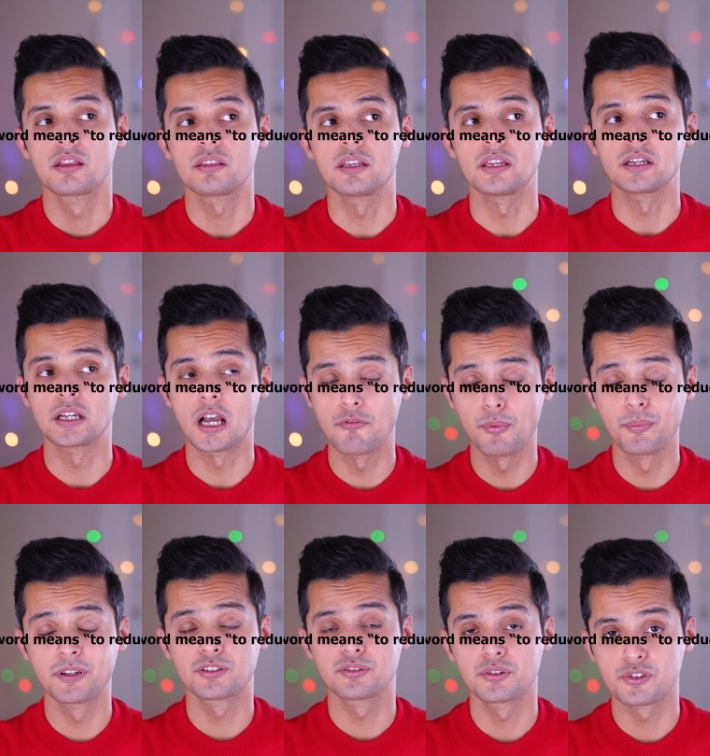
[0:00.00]
The
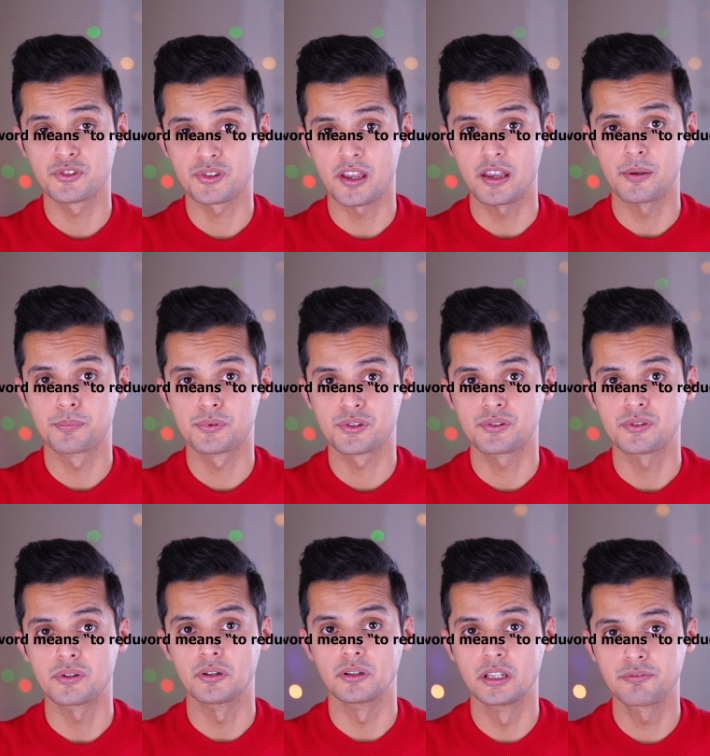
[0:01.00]
government took steps
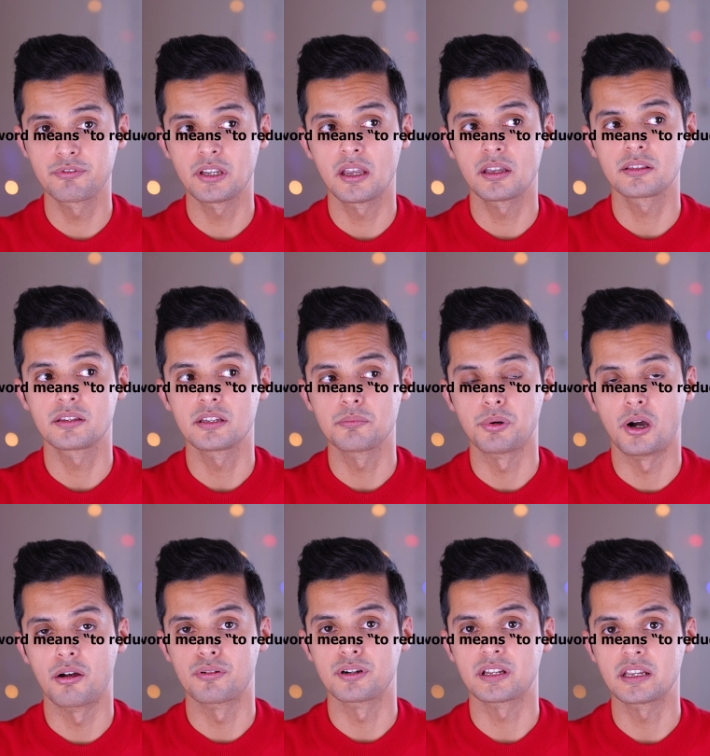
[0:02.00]
to alleviate the
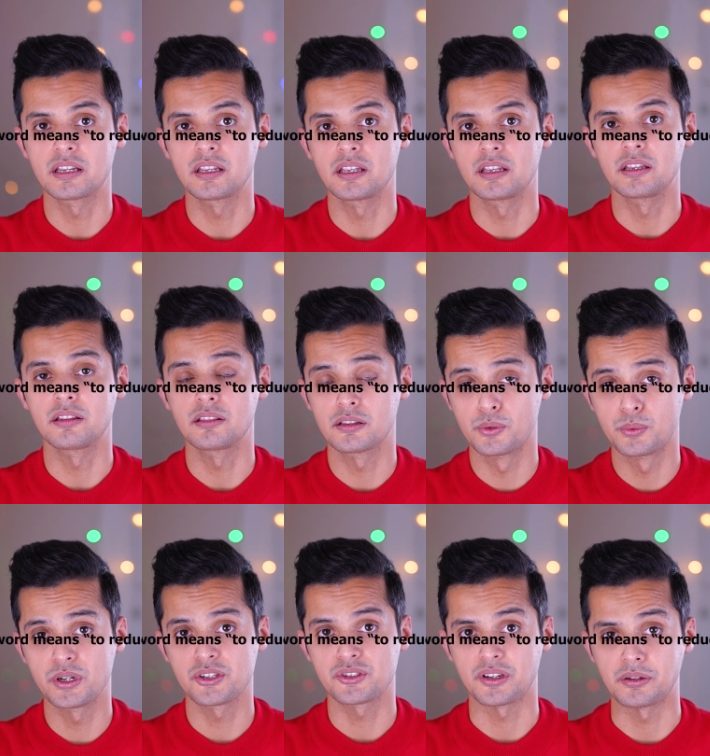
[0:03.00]
poverty in the
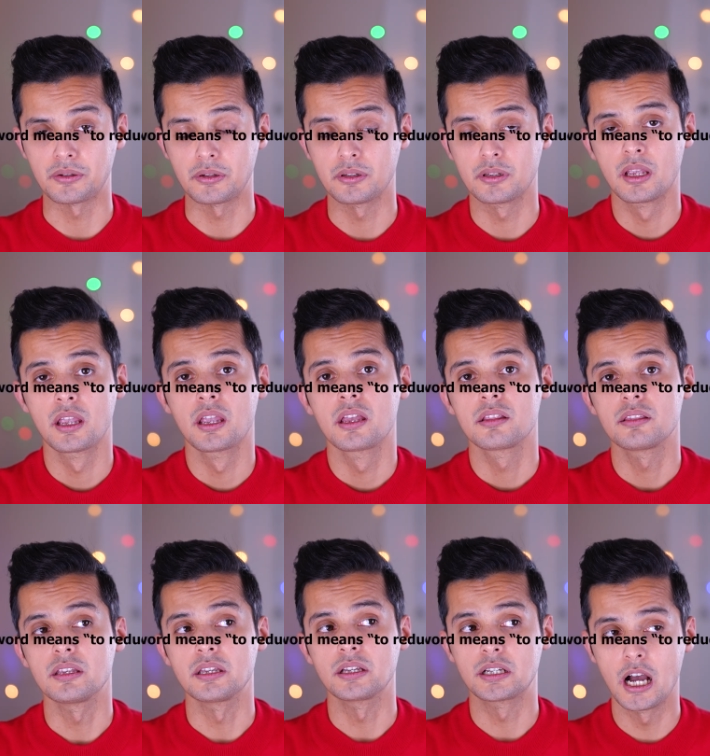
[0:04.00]
region.
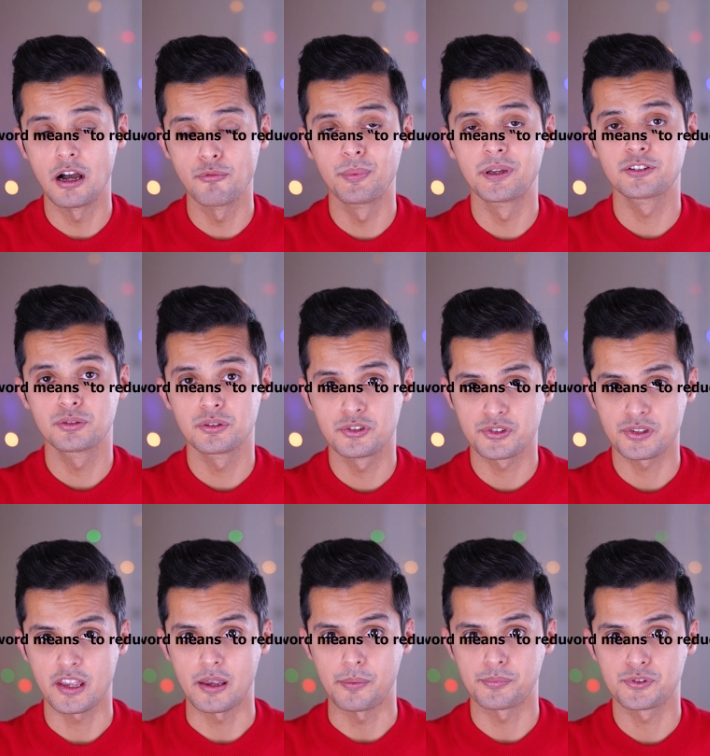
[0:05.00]
The government took
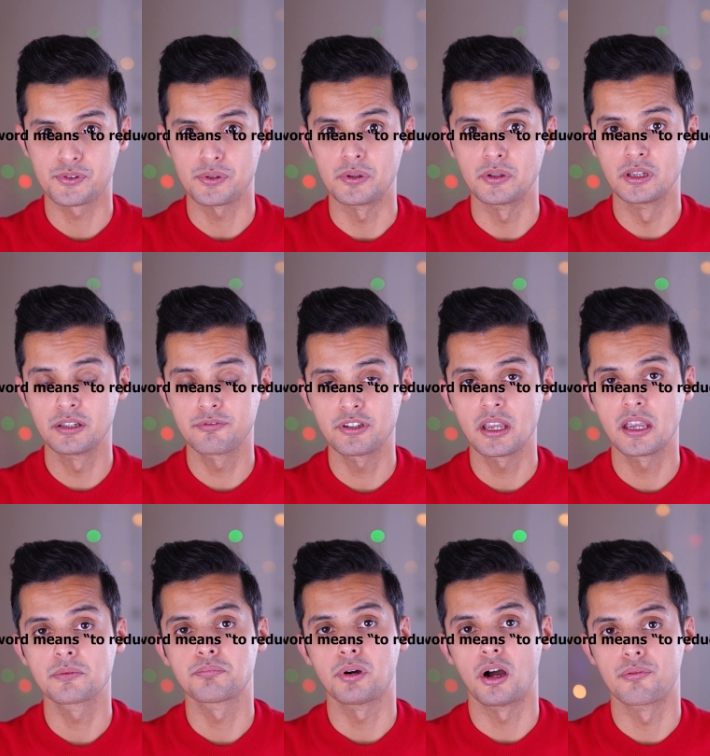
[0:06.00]
steps to
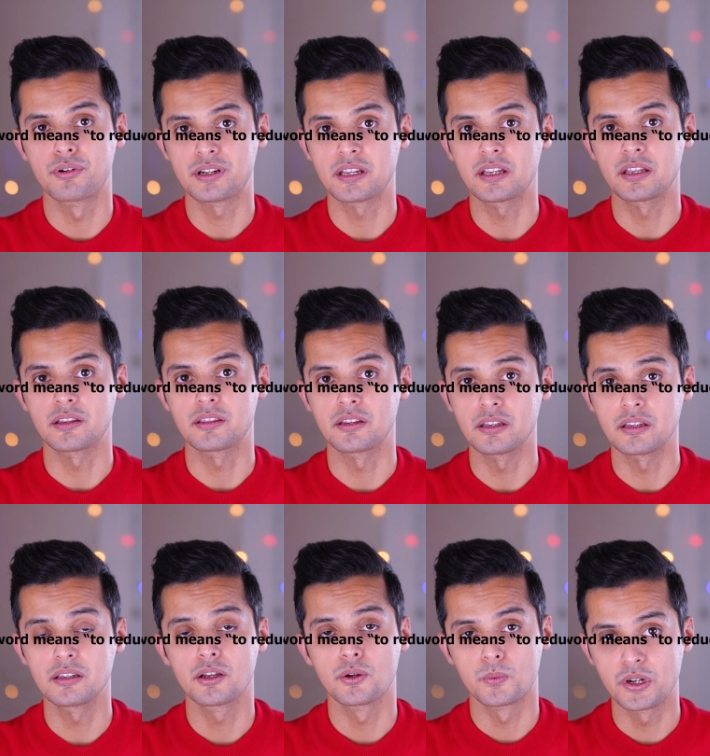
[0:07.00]
alleviate poverty in
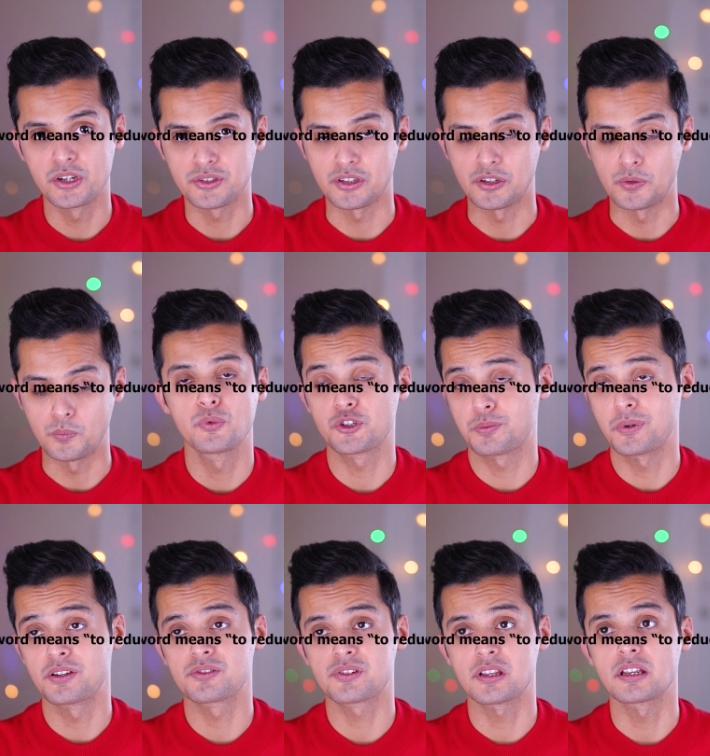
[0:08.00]
the region, which
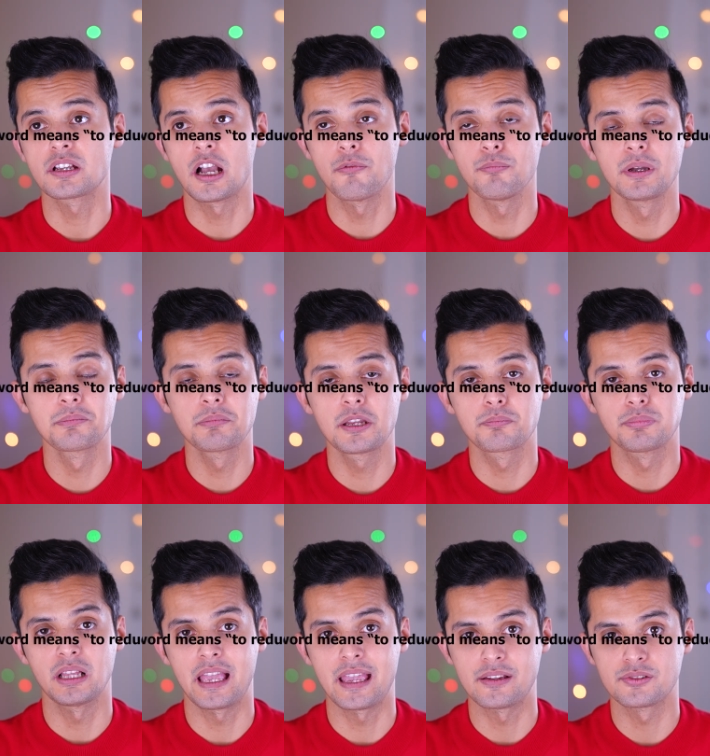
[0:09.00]
means the government made
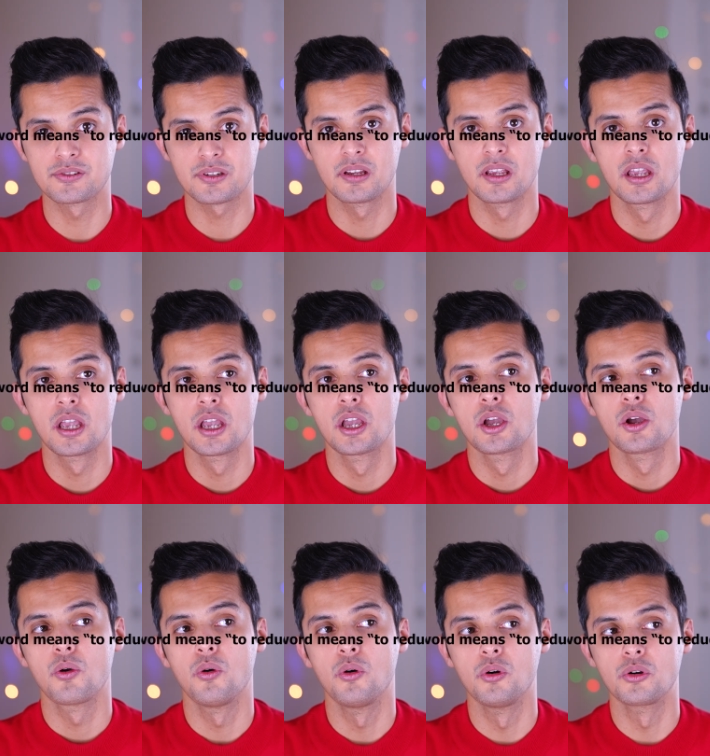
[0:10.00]
plans
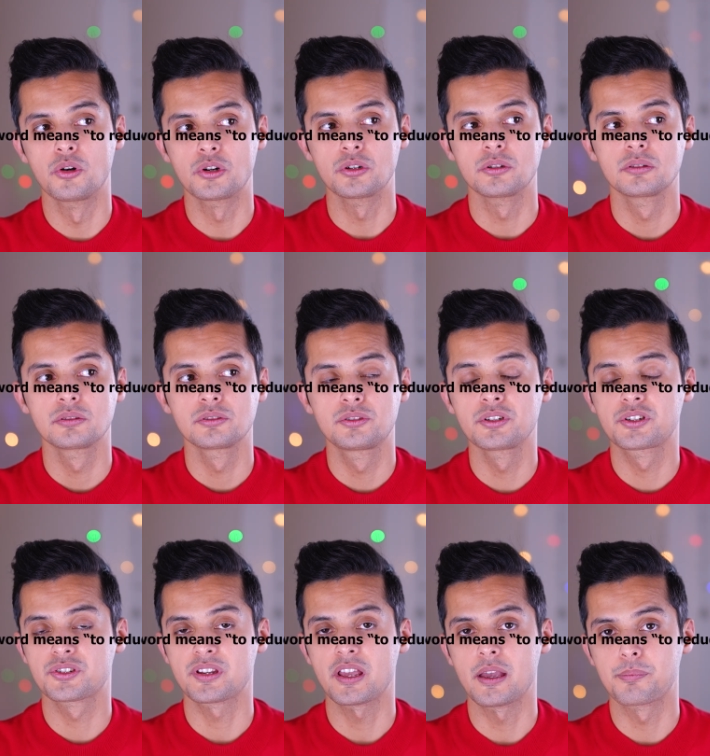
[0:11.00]
or took
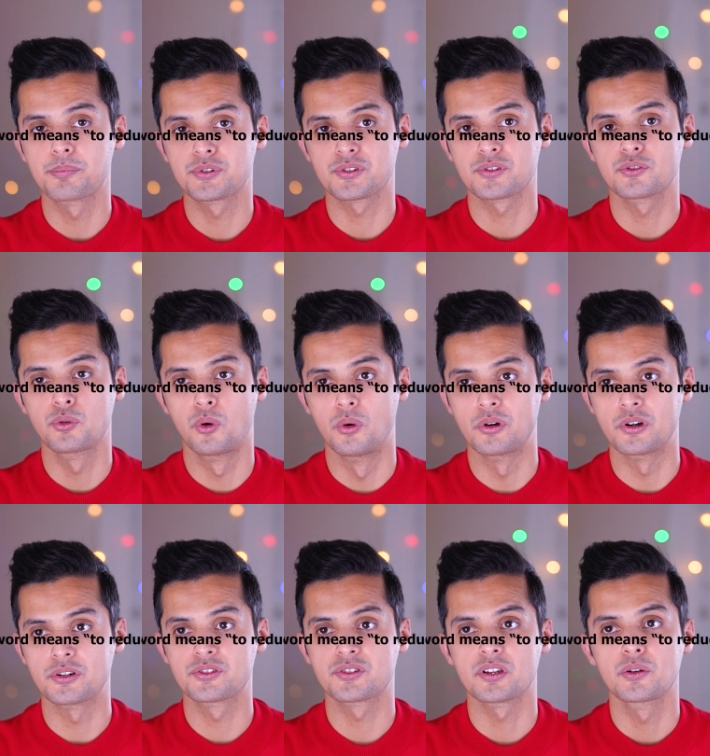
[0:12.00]
steps
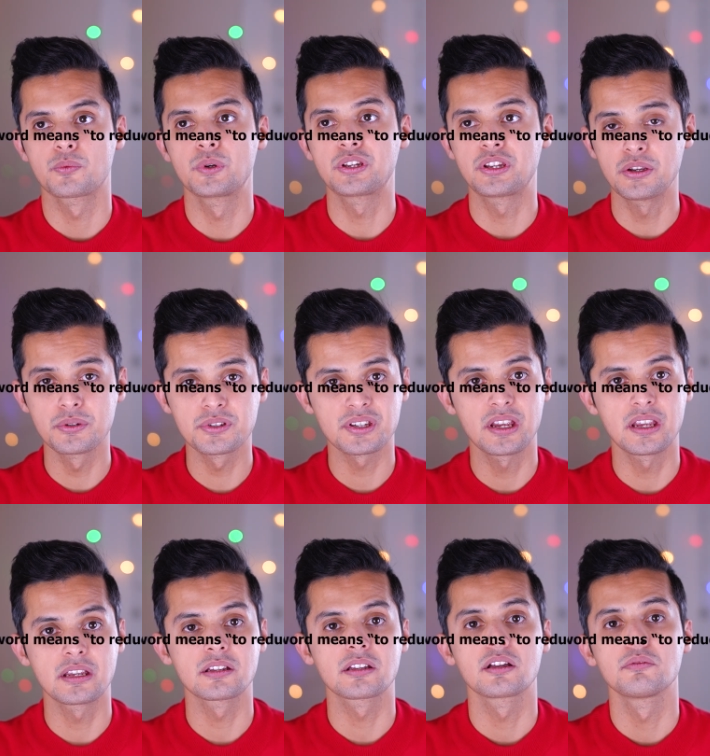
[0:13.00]
towards
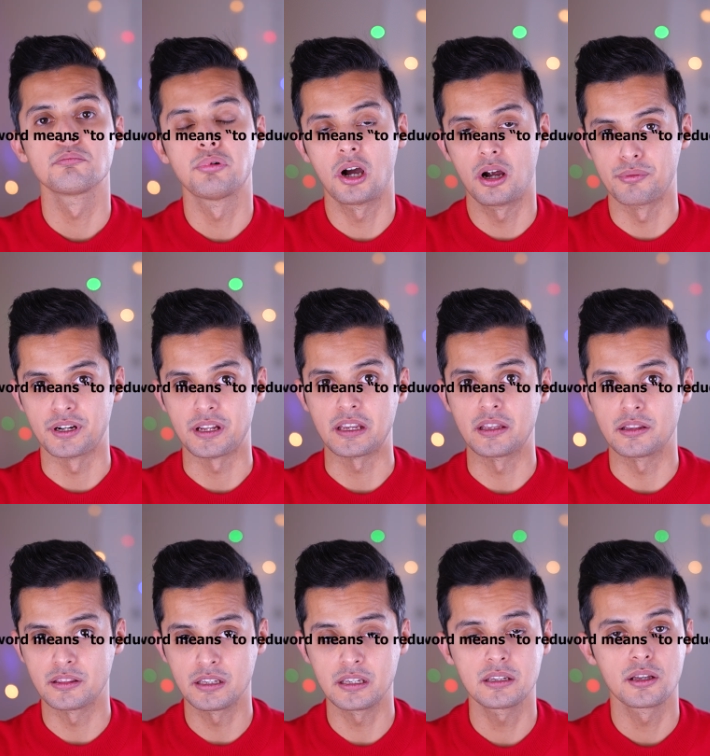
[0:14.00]
reducing poverty
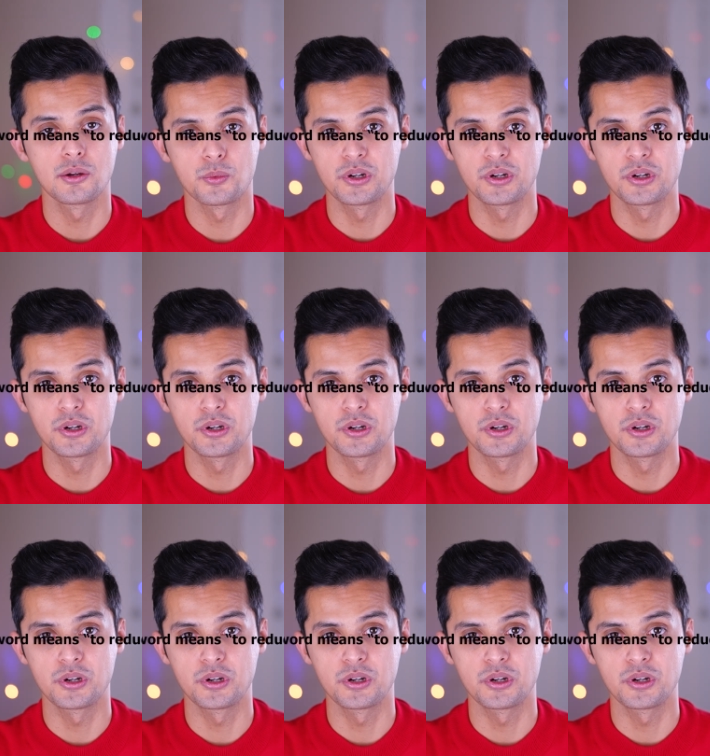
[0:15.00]
in the